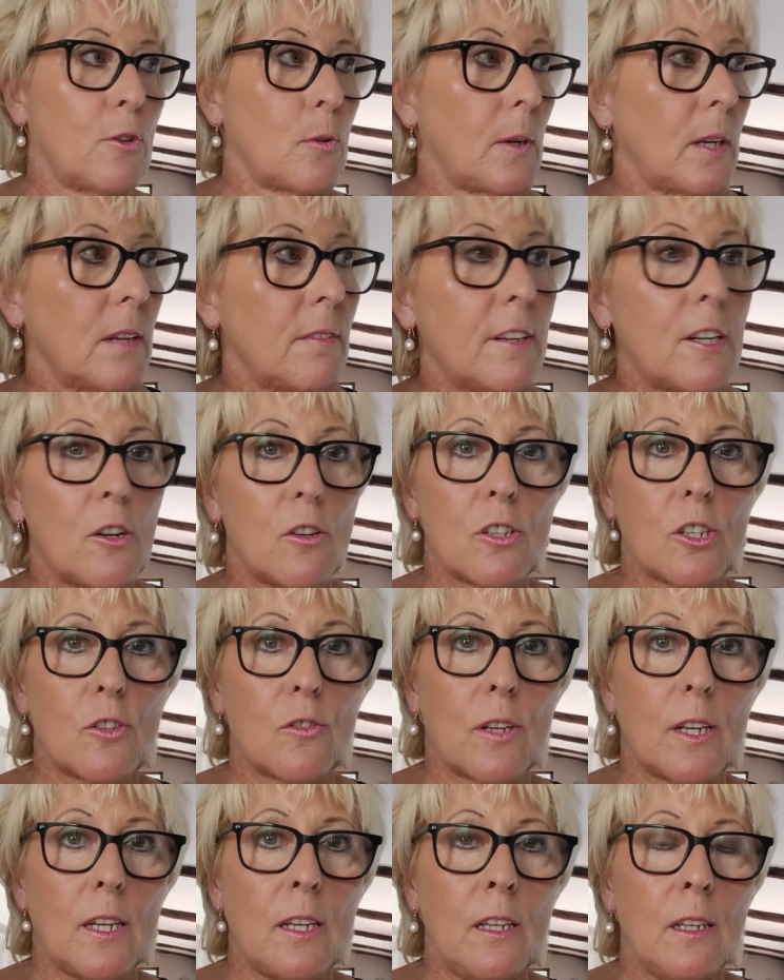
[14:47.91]
Do I live in
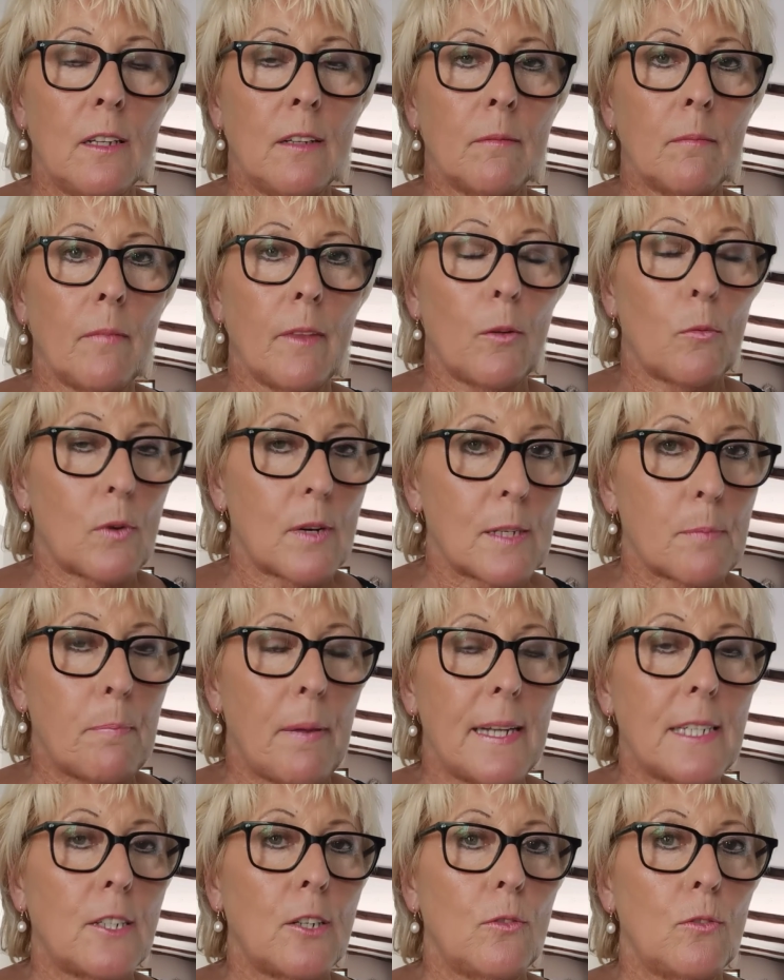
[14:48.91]
Austria, where it's
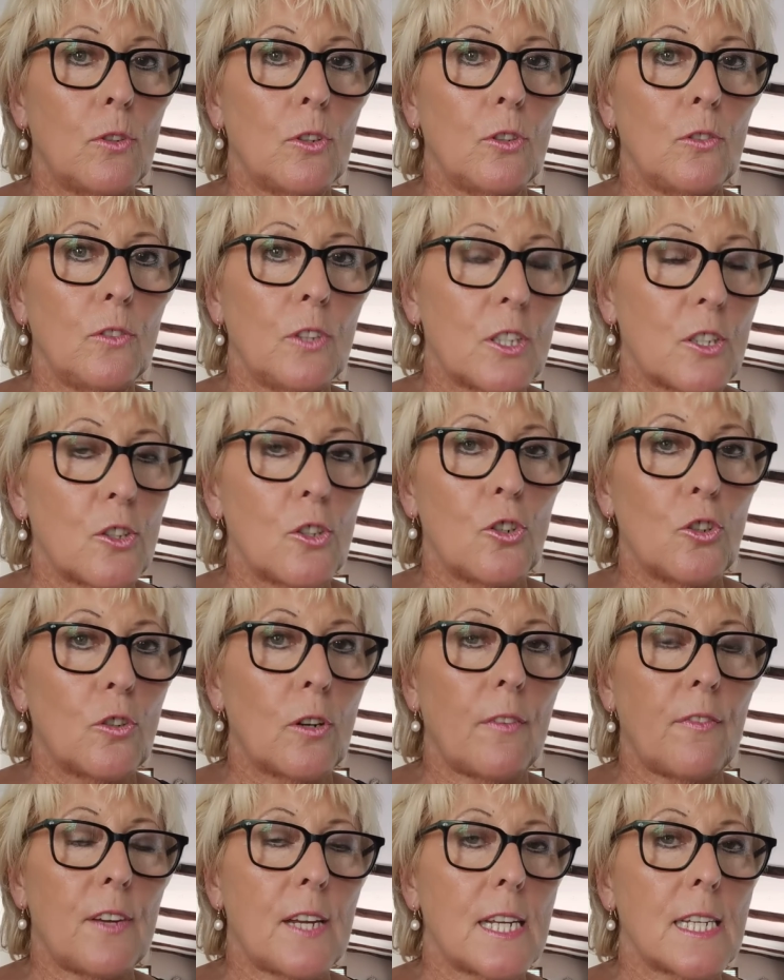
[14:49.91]
better run? There's no
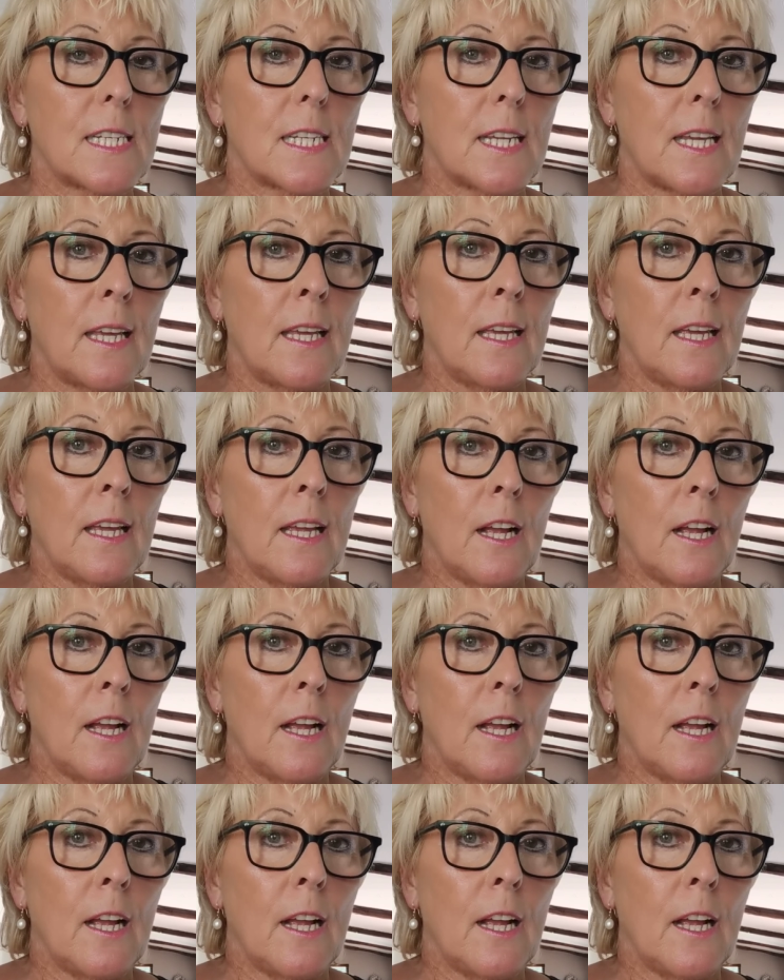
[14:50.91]
graffiti.